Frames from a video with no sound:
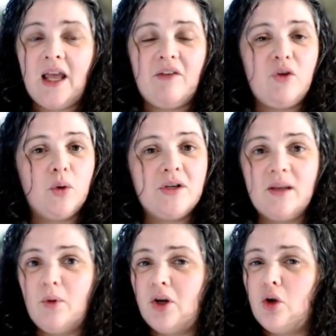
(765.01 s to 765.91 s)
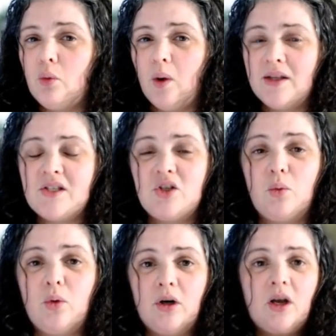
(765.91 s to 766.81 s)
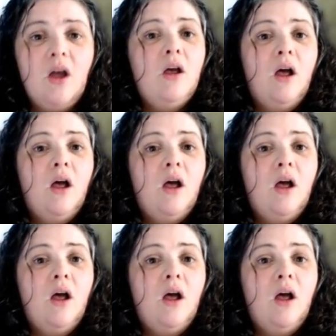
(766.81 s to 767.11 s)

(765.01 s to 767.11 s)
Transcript: If you are someone who wants to work